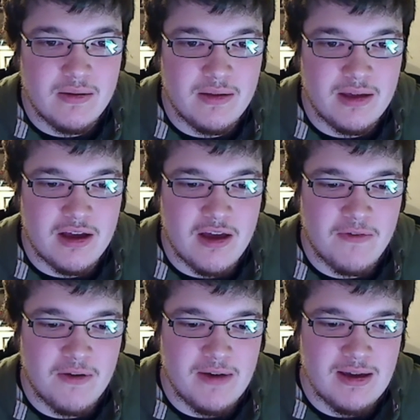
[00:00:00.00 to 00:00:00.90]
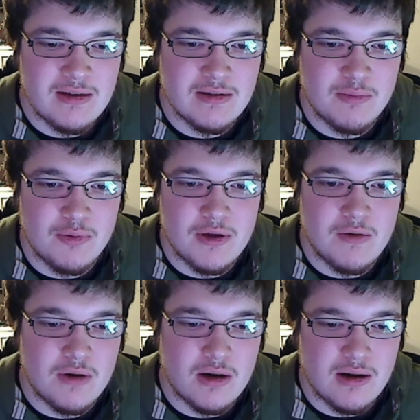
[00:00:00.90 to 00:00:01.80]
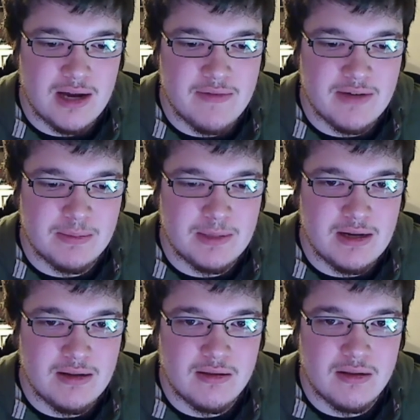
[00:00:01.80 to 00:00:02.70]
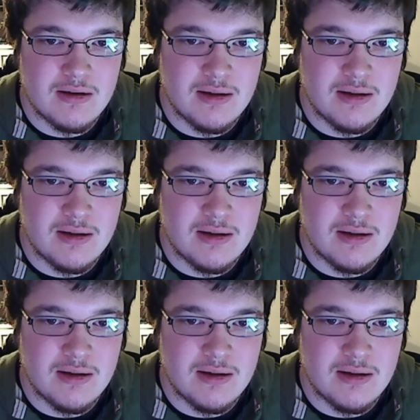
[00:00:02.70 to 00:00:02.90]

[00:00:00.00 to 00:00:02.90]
You know, if I can get to the point where I've updated the